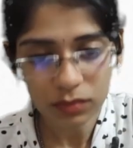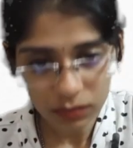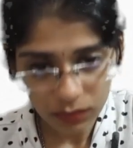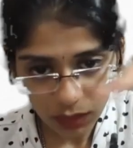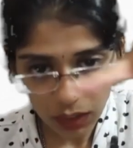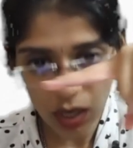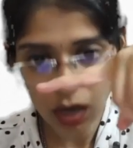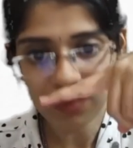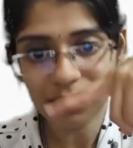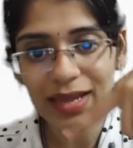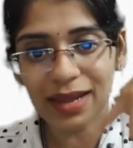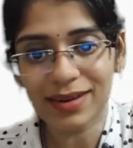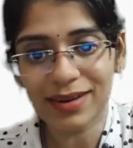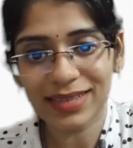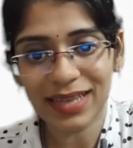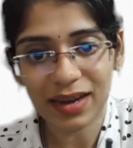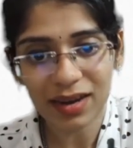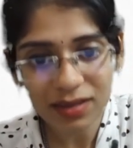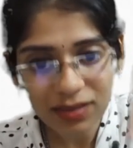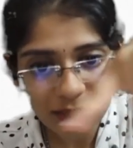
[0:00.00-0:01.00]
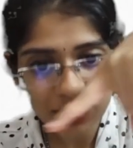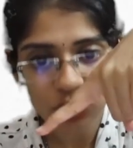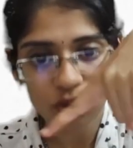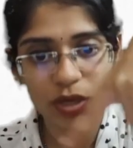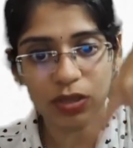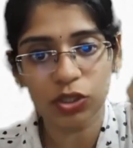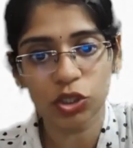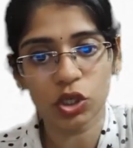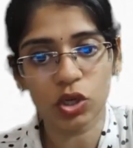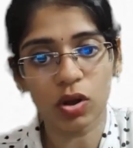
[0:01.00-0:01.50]
there is another
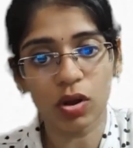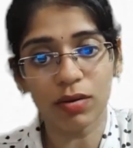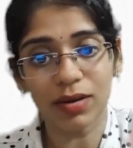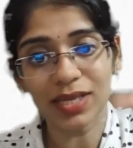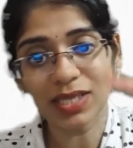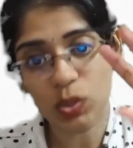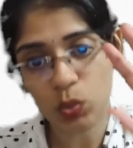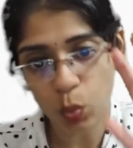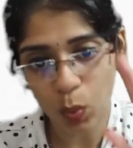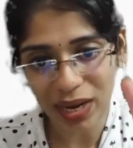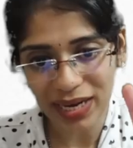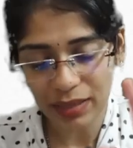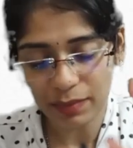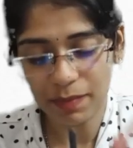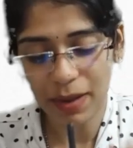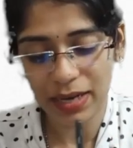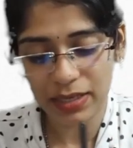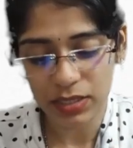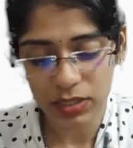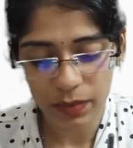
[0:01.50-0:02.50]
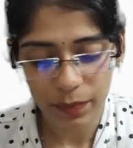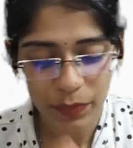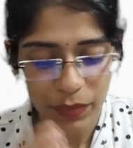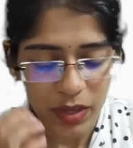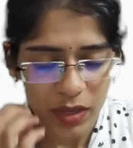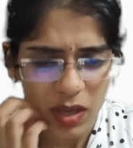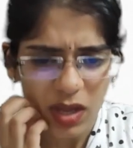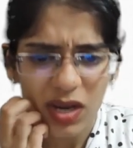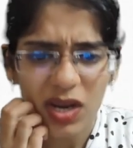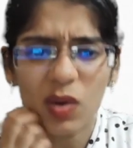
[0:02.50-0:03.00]
structure called as white matter.
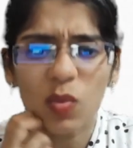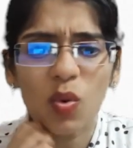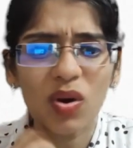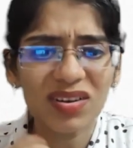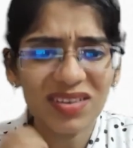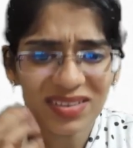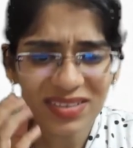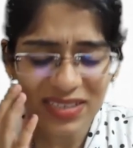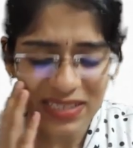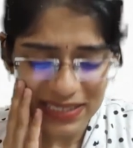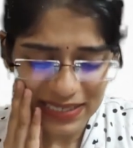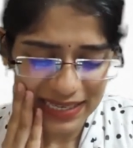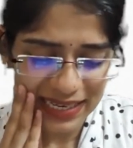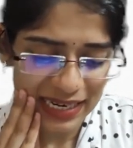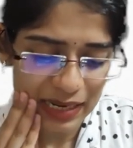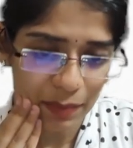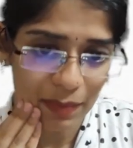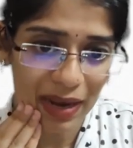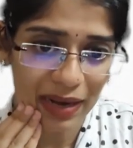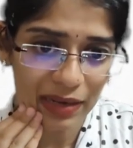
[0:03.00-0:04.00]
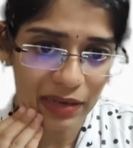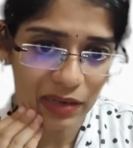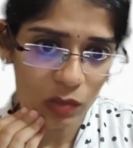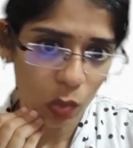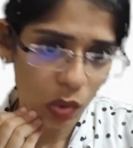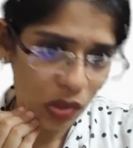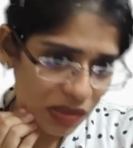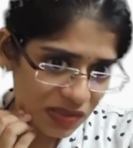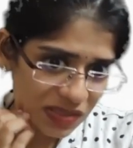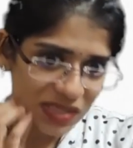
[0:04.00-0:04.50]
Now what is this grey matter?
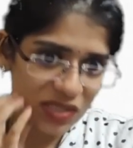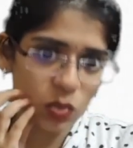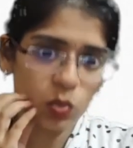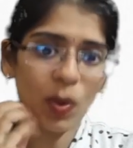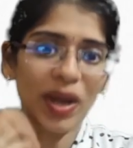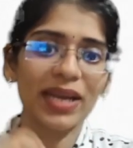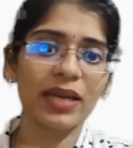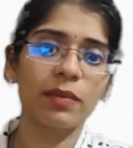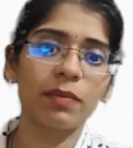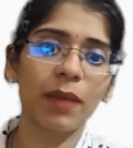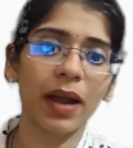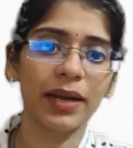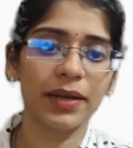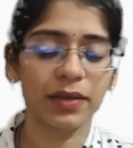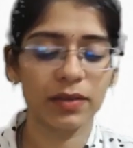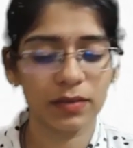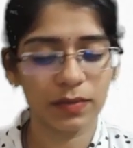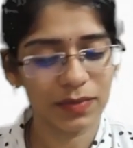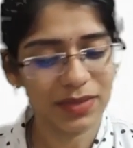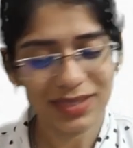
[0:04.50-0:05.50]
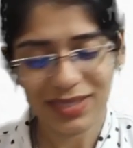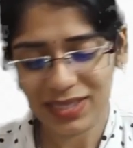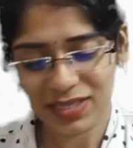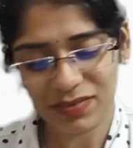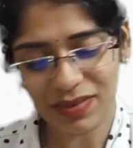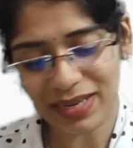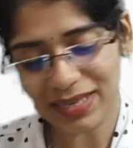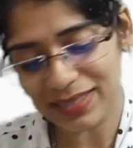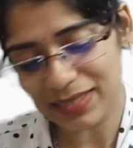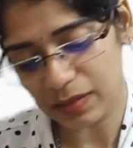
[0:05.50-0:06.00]
What is this white matter? It's
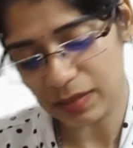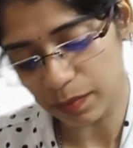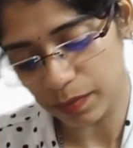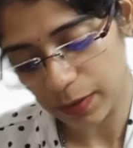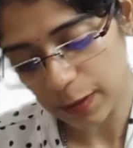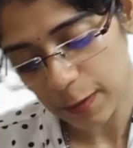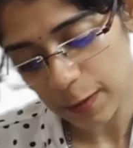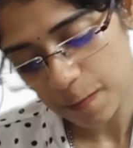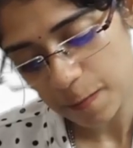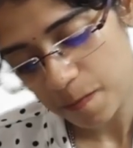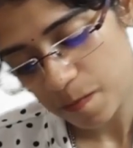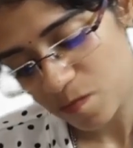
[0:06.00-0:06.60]
very simple.